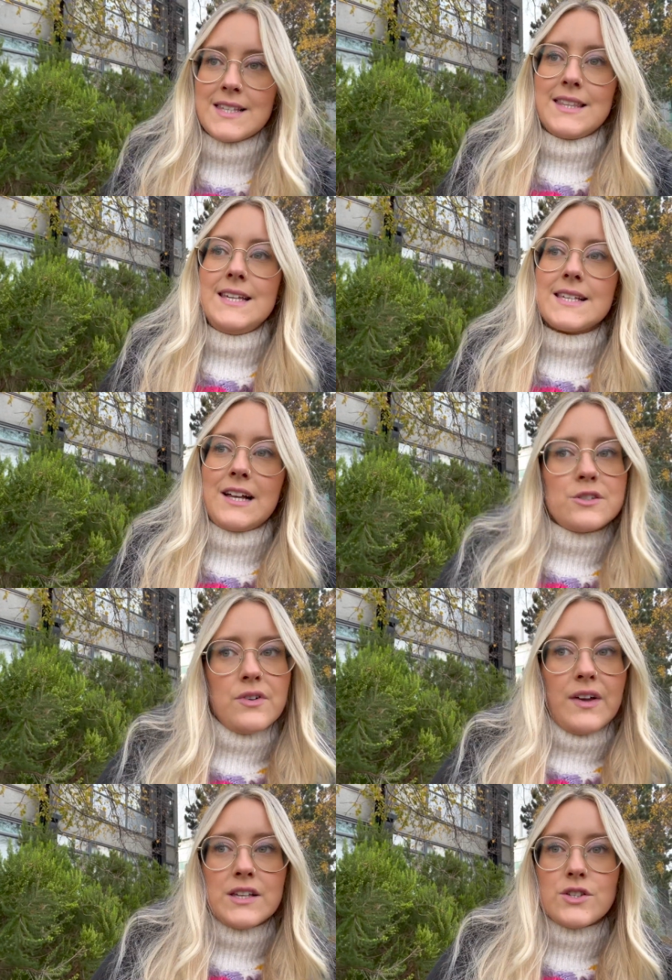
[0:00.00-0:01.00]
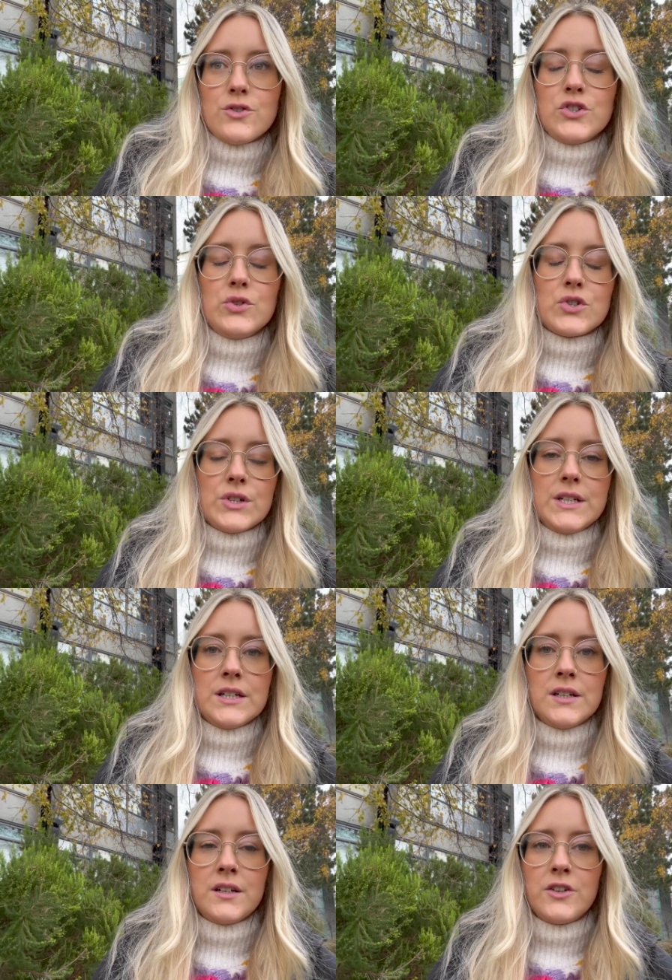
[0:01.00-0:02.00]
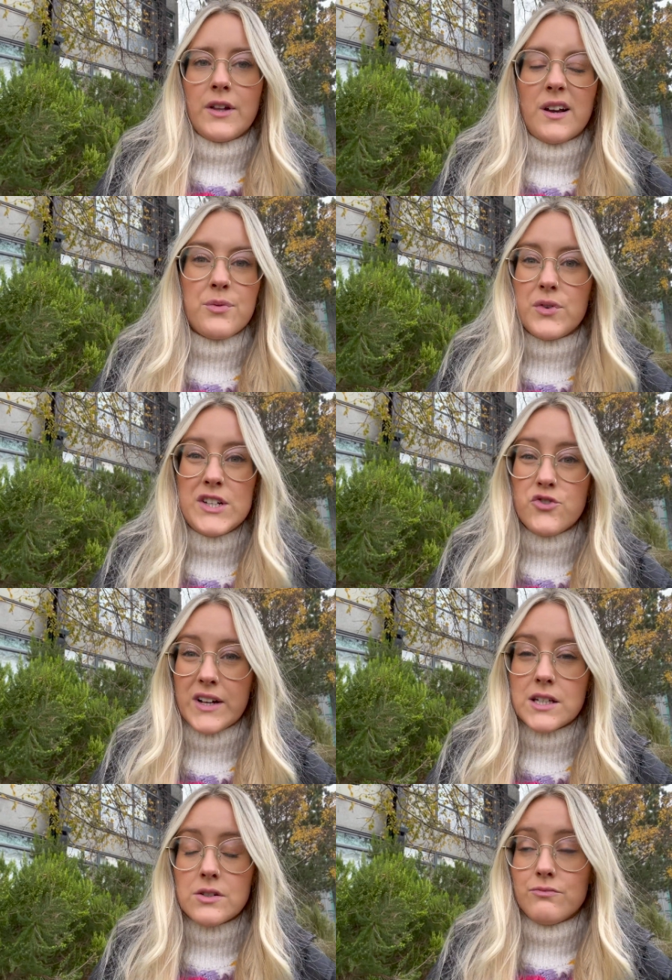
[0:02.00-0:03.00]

at these kinds of events there's usually you know like a free drinks